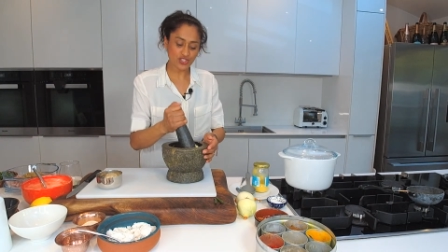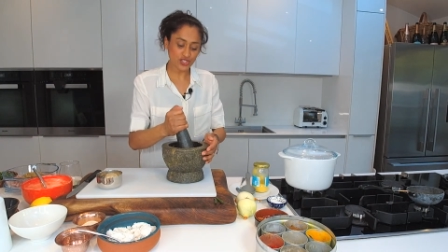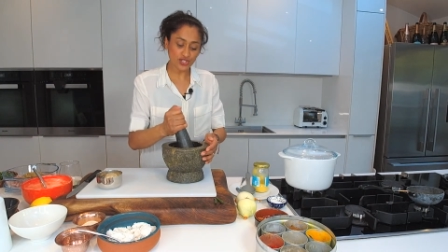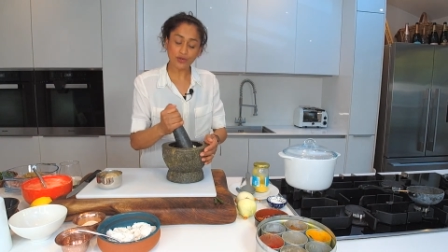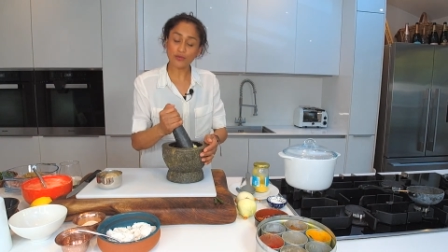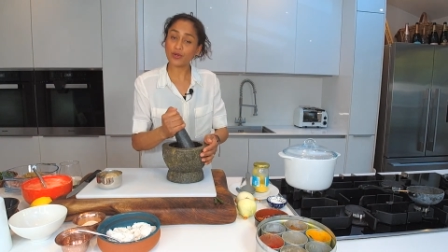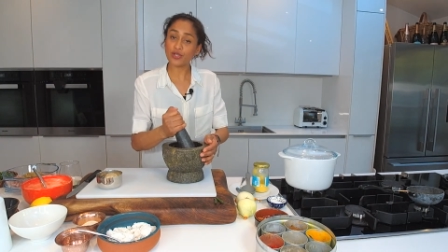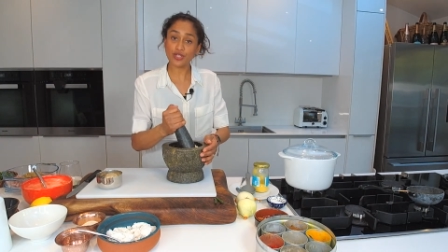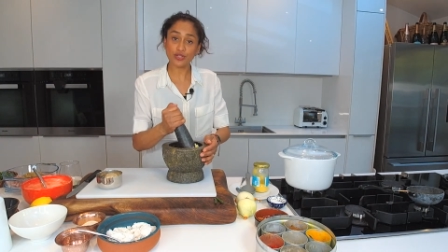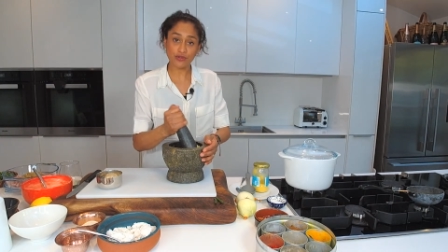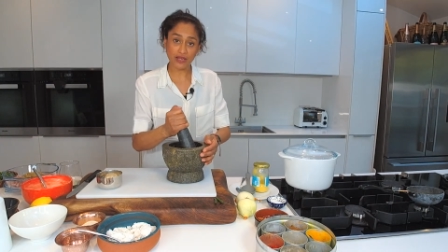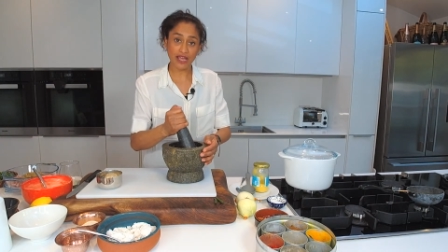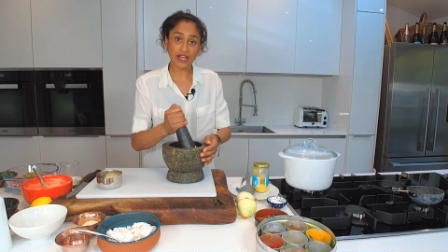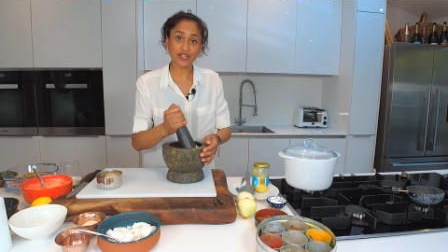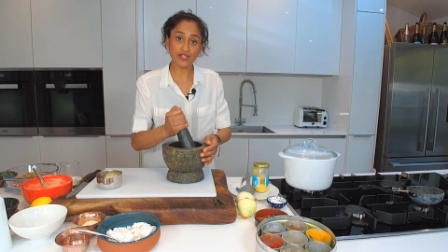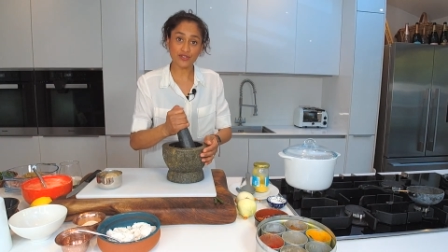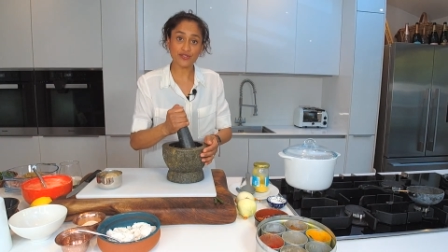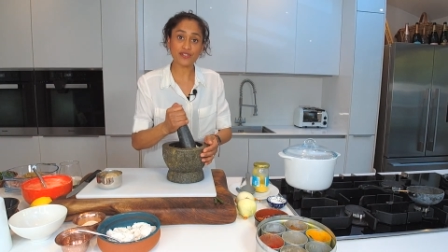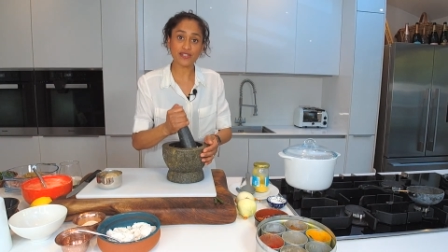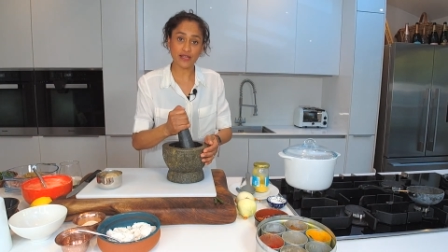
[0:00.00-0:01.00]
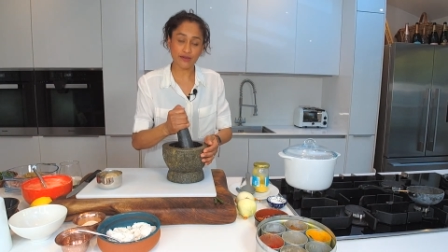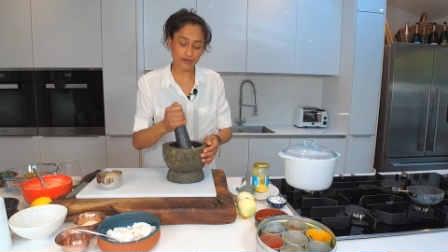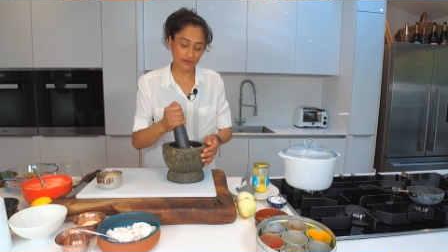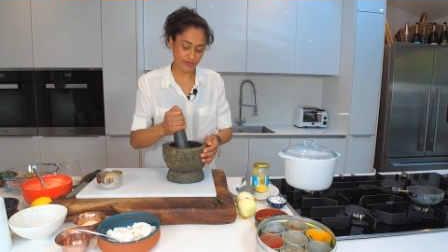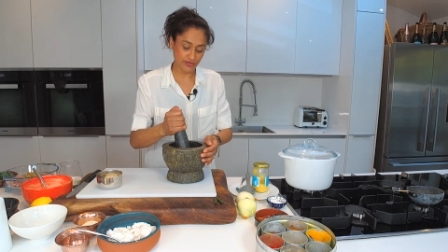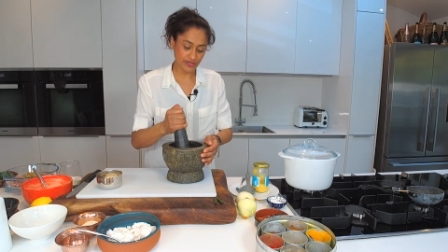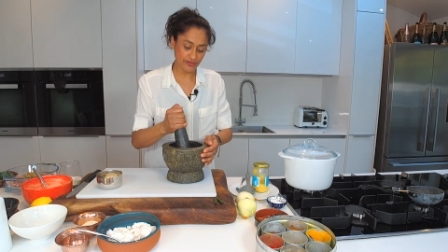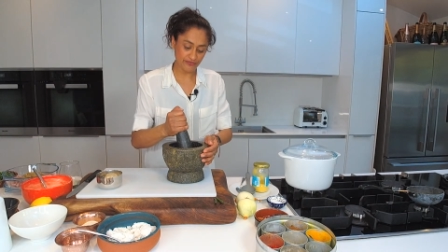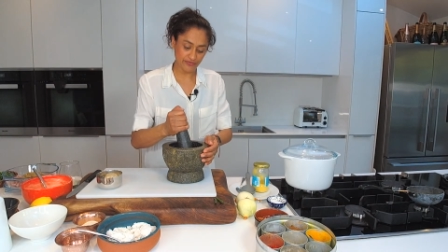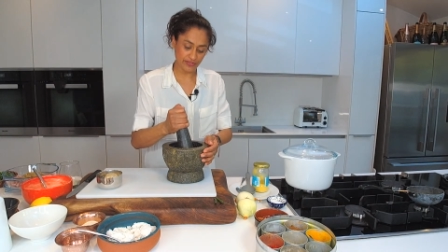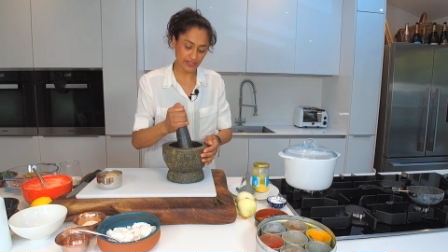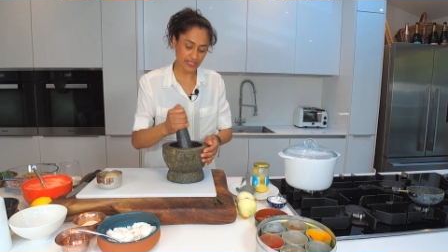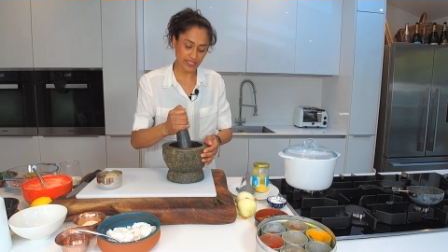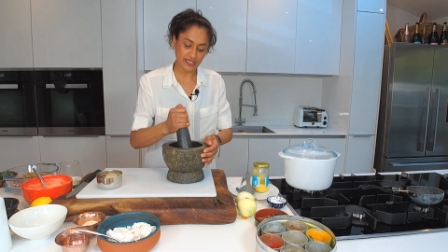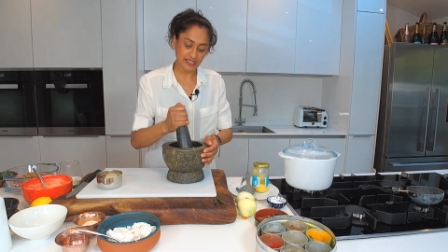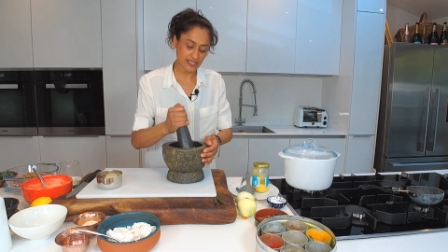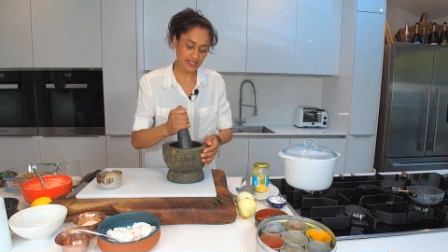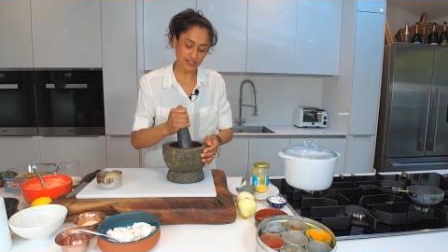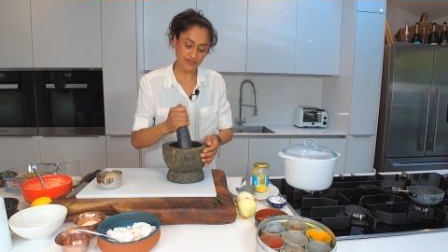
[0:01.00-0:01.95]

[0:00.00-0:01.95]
Do you know what? You can use sour cream for this.